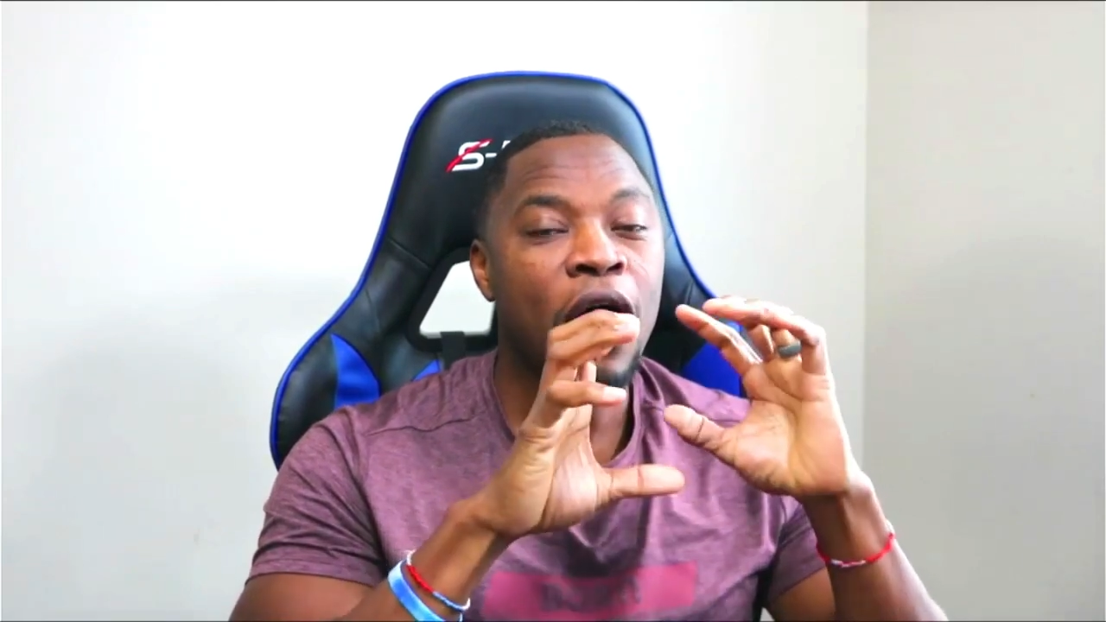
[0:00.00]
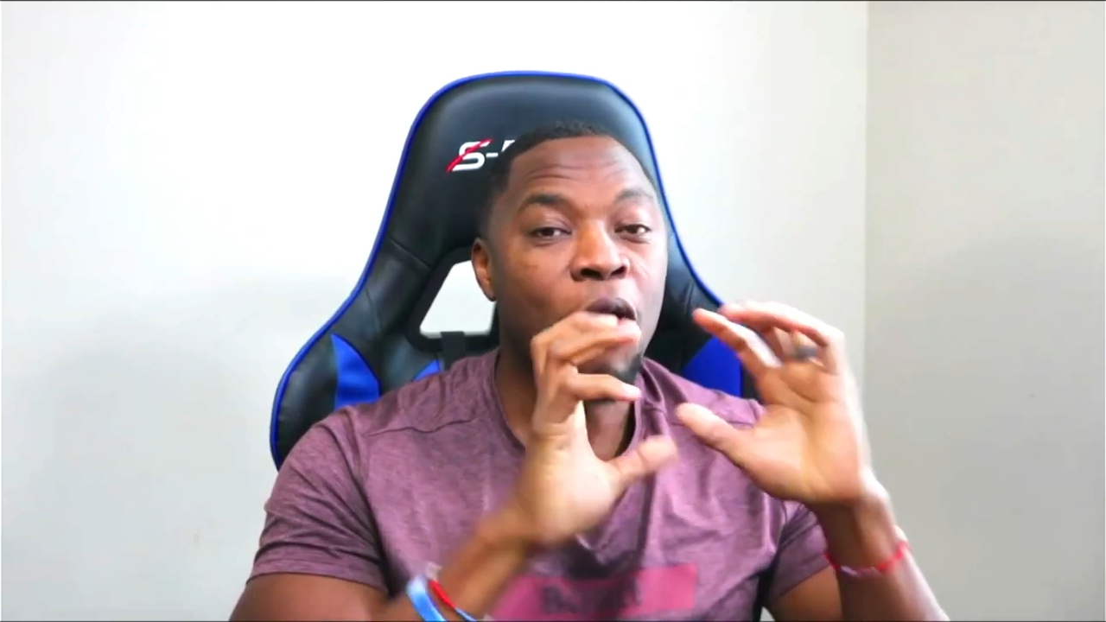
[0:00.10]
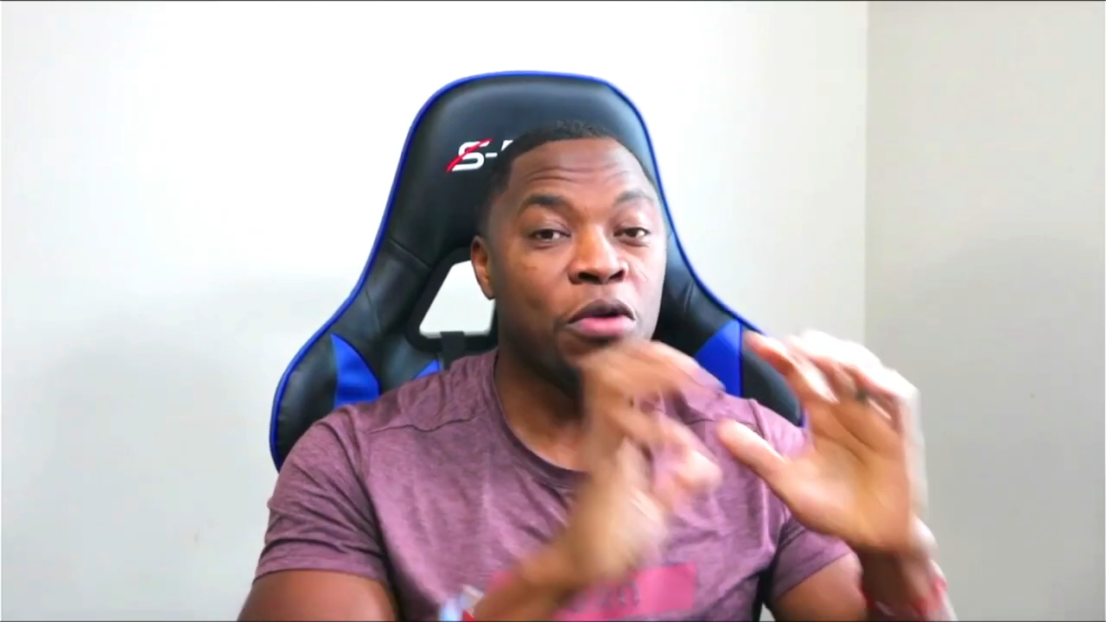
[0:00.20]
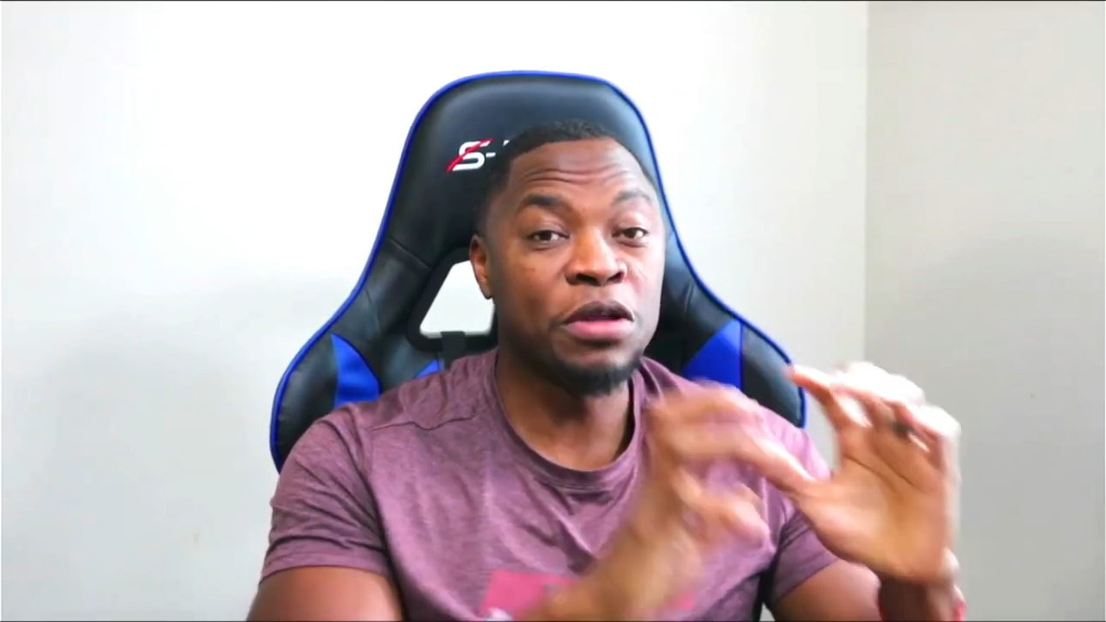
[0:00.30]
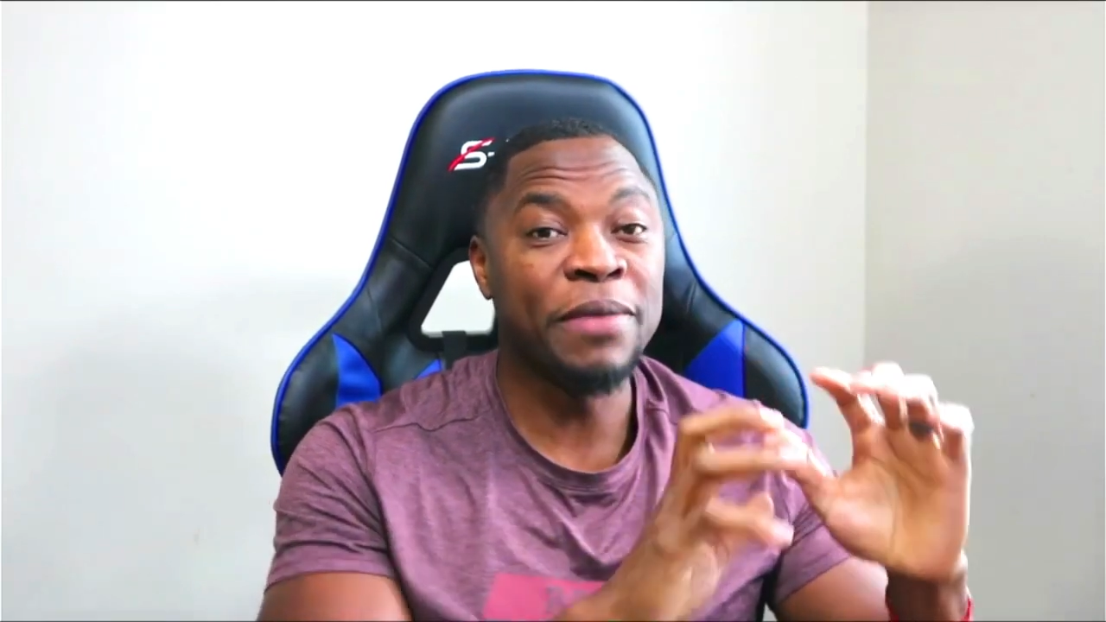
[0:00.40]
I
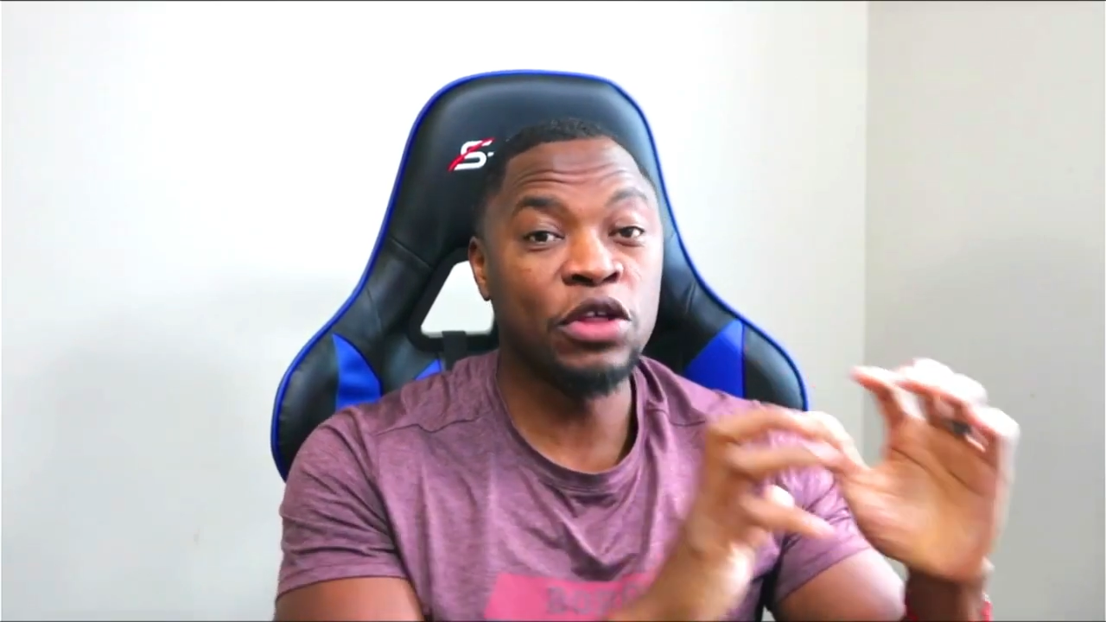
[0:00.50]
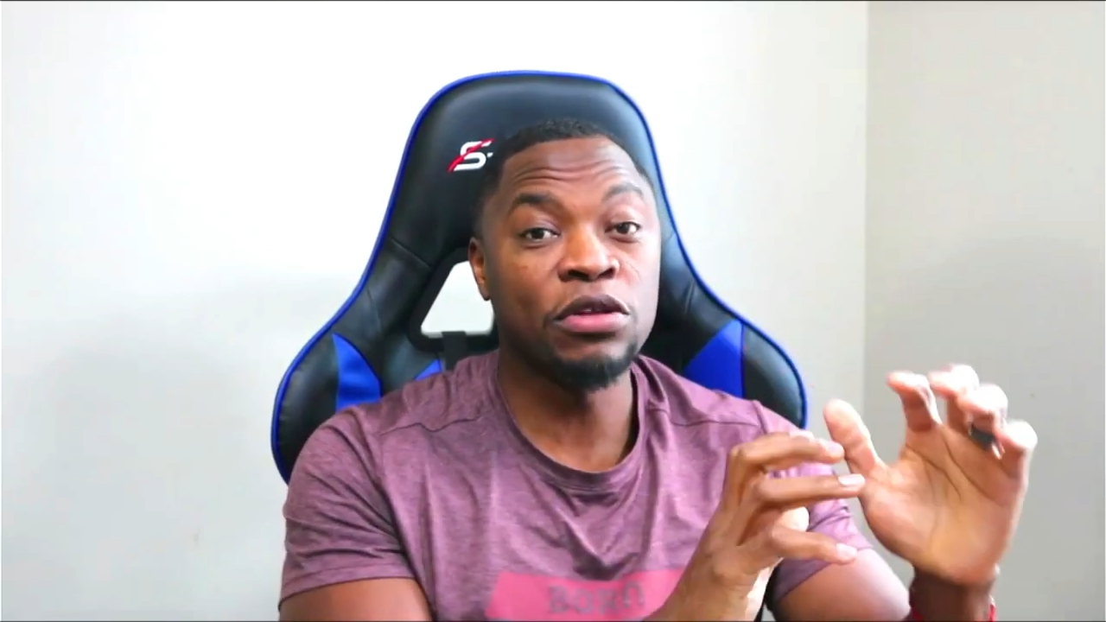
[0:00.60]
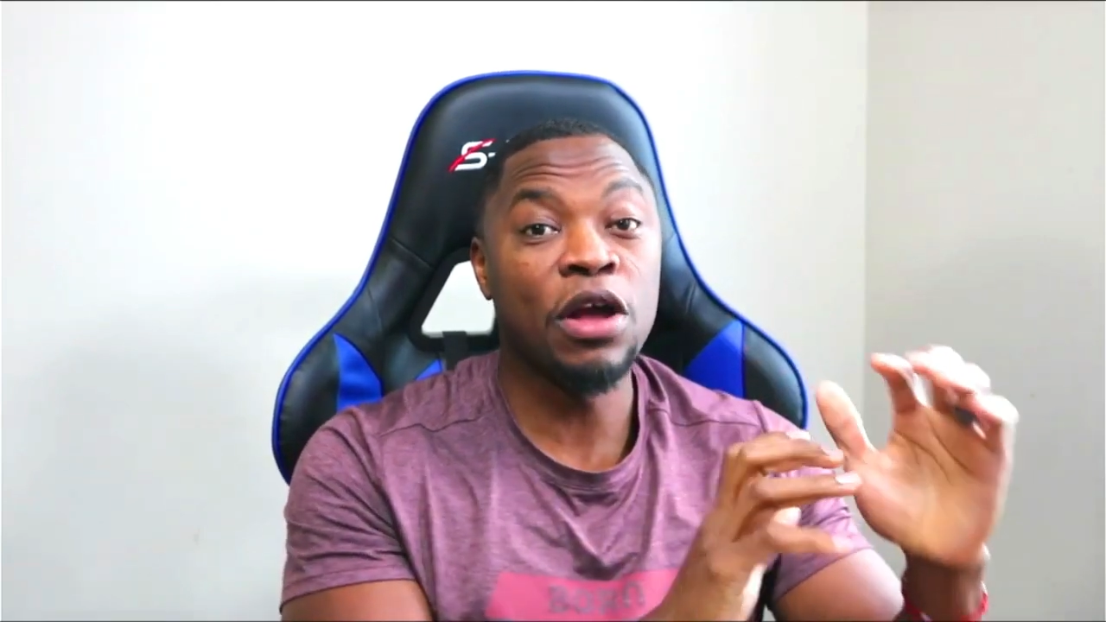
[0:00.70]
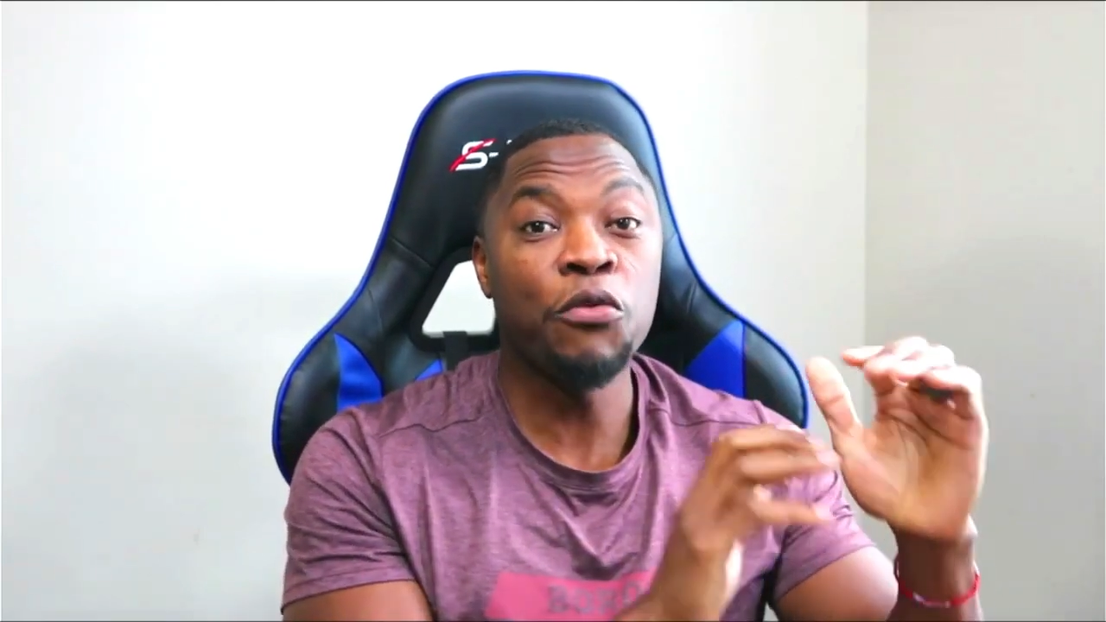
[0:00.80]
want to make sure that